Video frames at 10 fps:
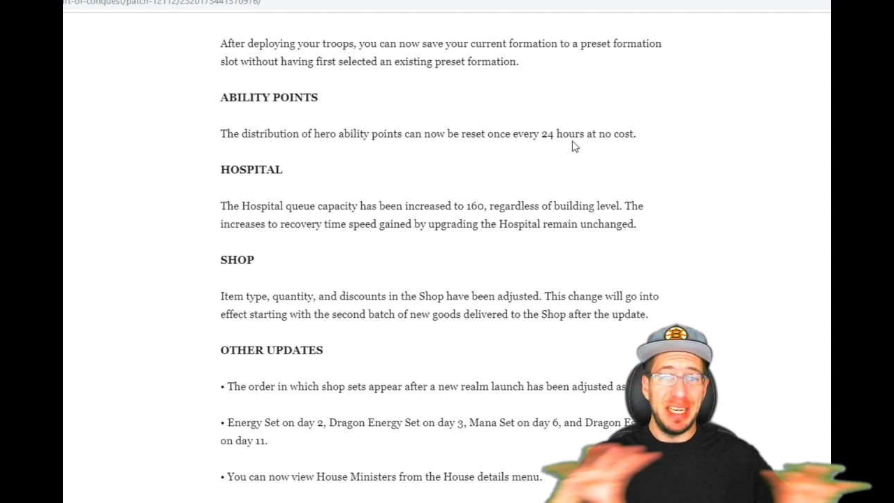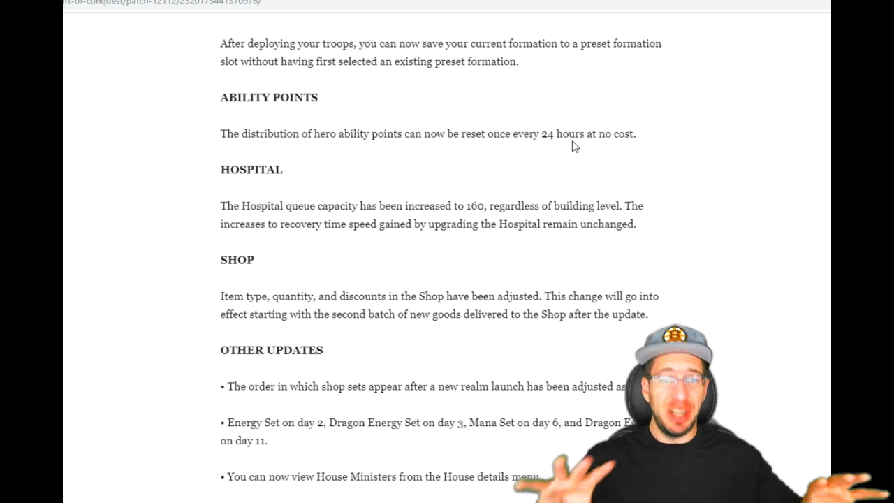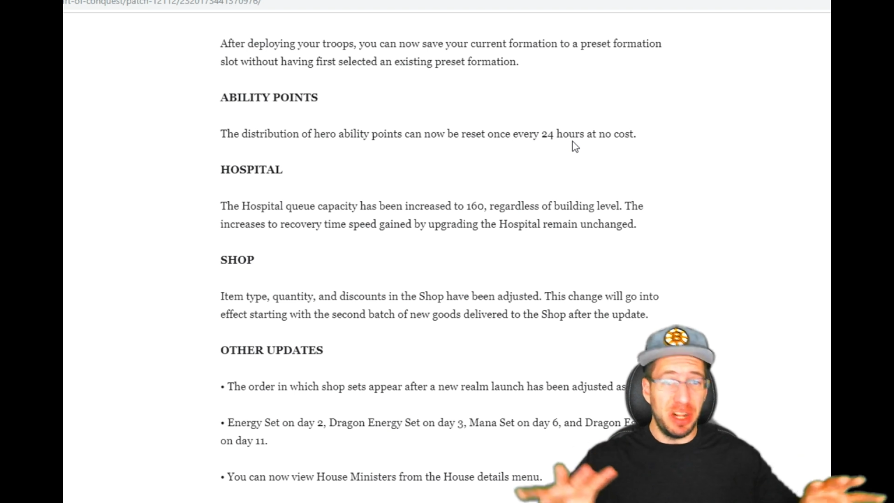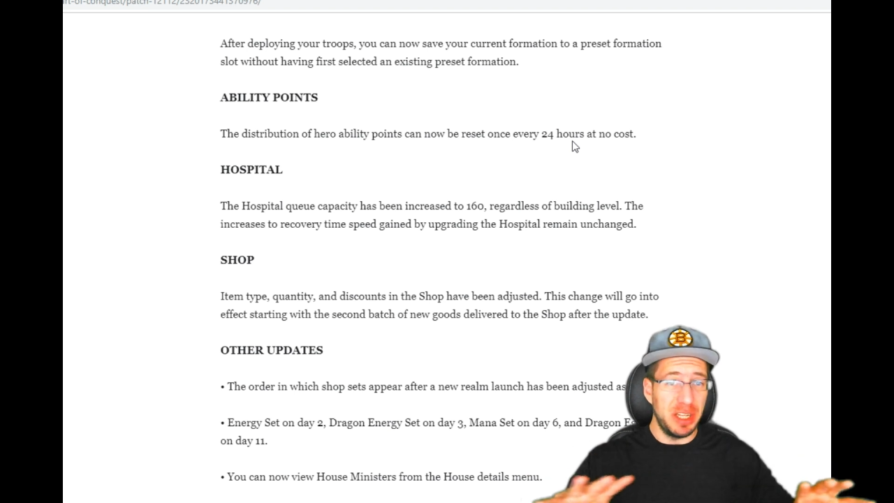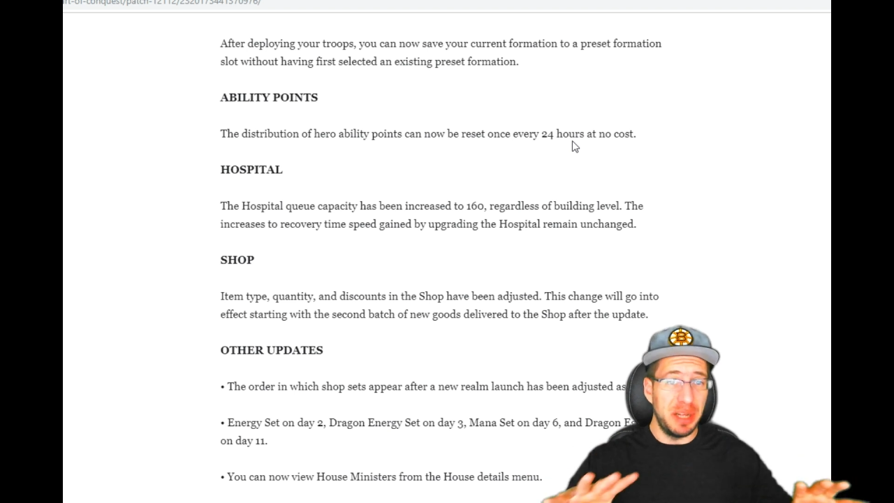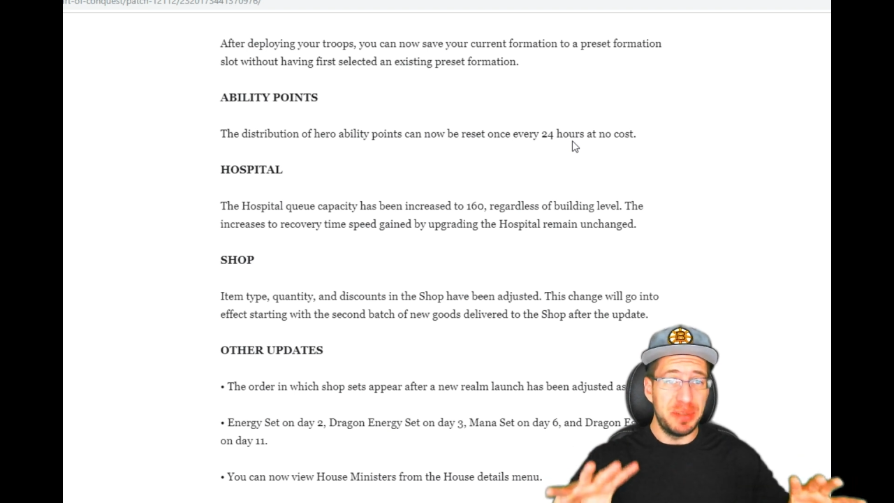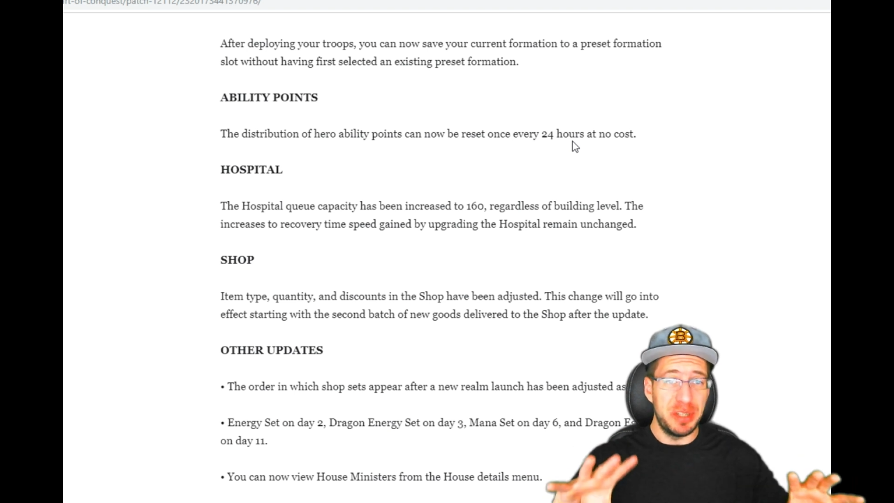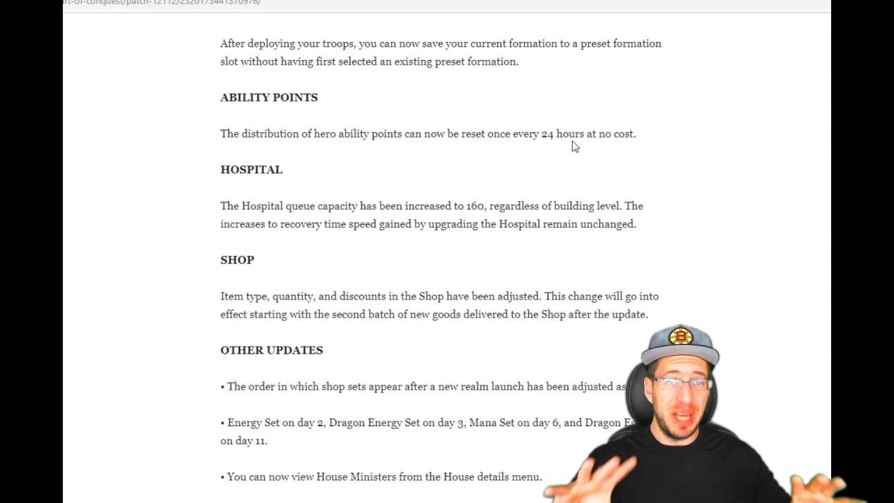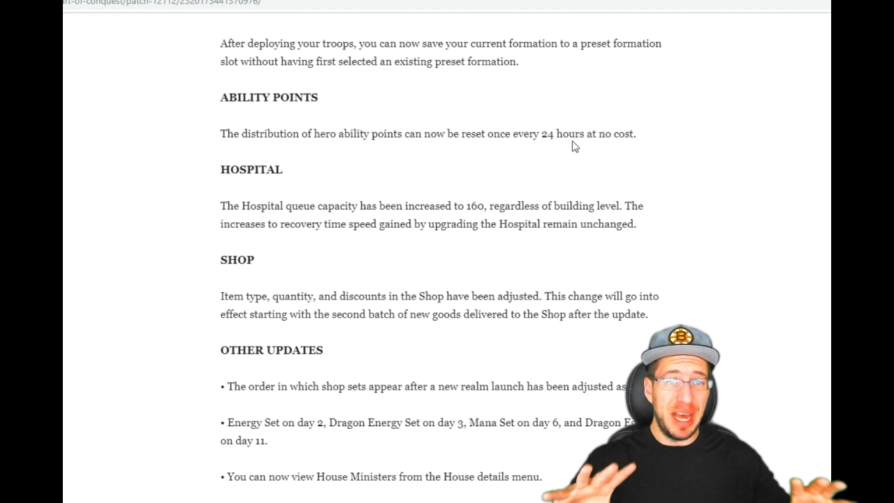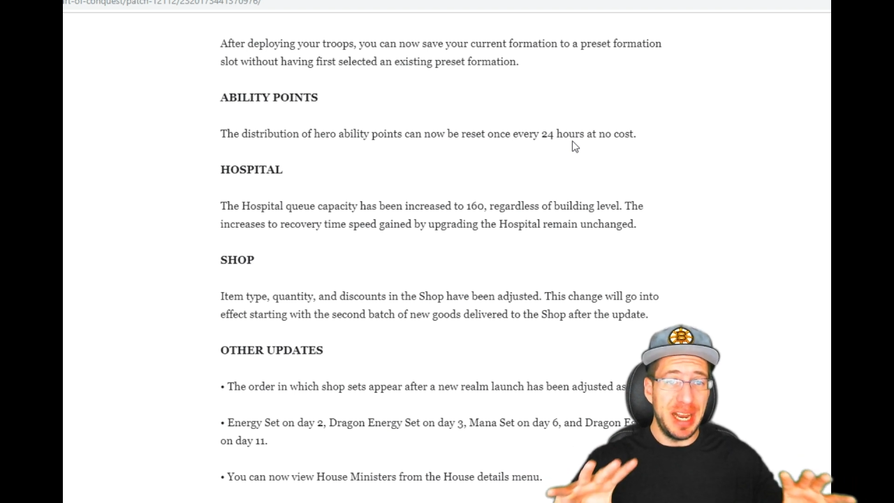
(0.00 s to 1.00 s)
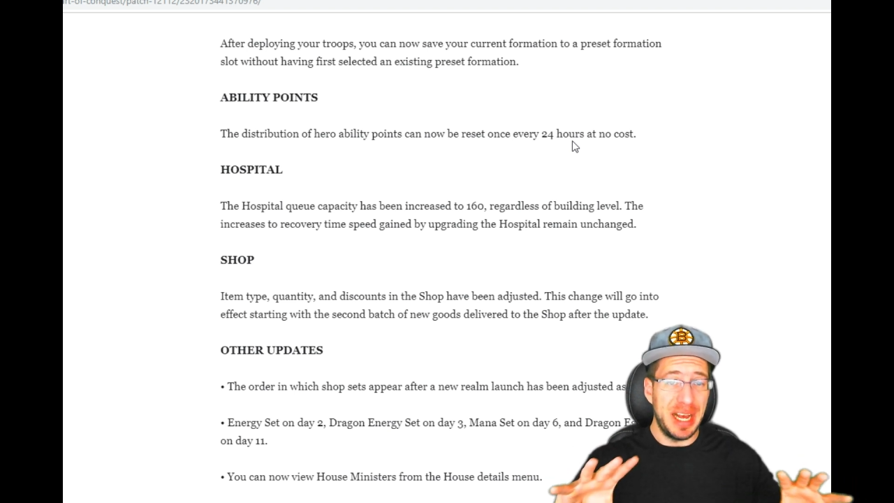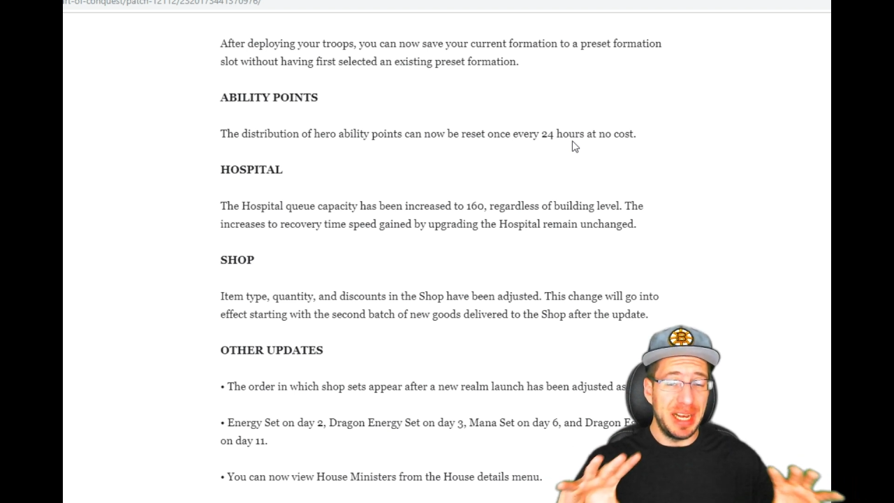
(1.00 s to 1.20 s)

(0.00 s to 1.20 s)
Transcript: it all up so that